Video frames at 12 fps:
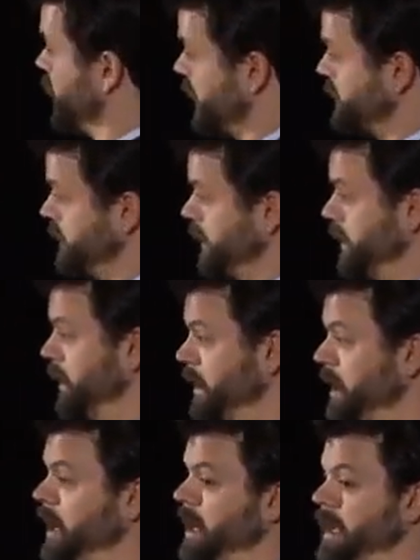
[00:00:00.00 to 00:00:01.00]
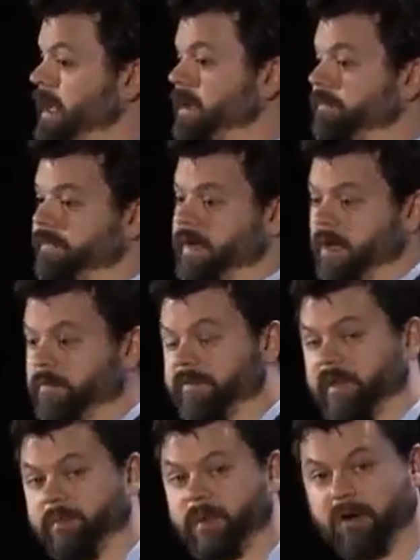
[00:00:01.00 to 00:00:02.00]
and complexity. I have
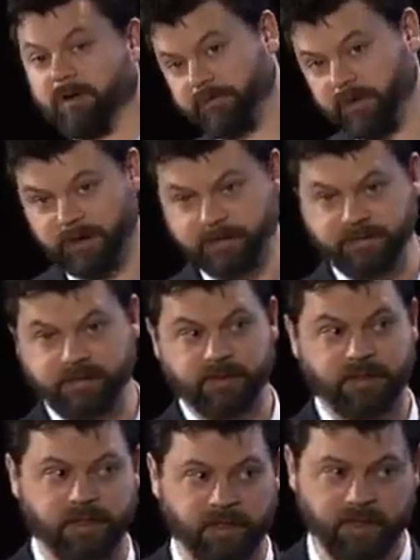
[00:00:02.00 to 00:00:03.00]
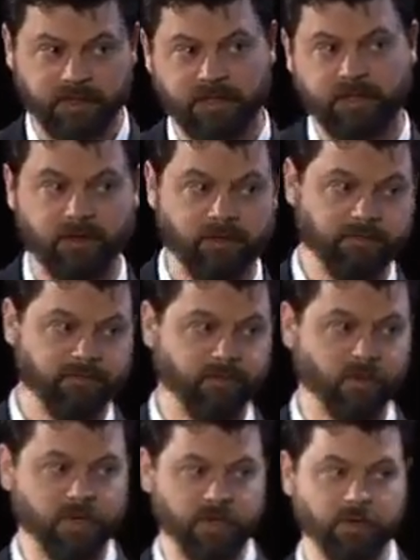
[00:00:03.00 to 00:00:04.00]
helpfully paraphrased it here
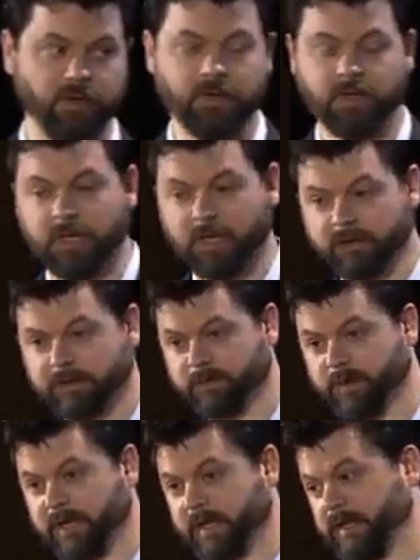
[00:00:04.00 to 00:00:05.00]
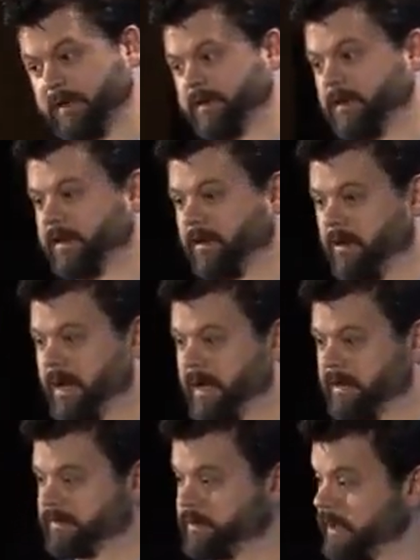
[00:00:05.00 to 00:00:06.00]
for you to make it easier to
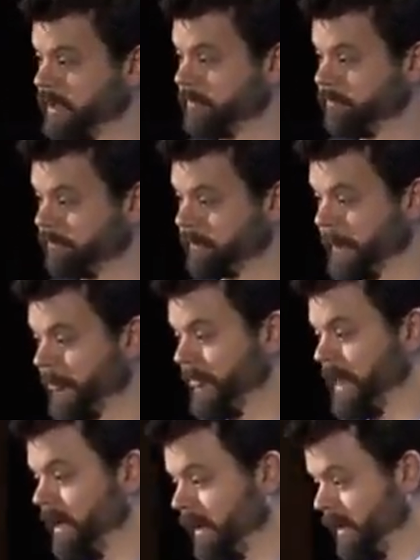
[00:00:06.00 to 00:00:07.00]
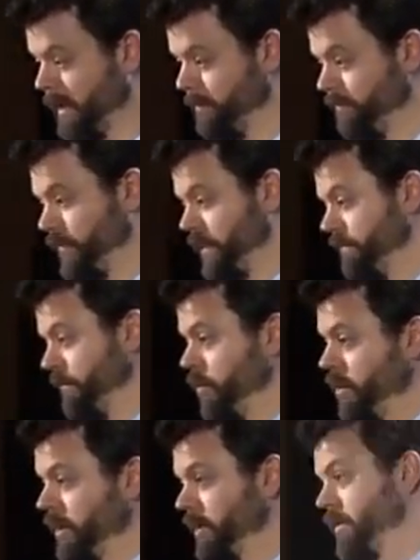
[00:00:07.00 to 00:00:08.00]
grasp. Um,
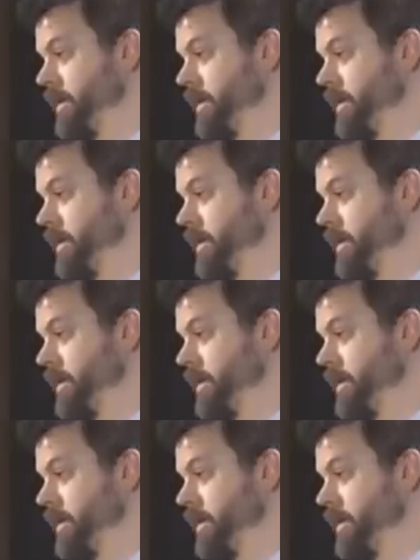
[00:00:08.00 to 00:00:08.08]
four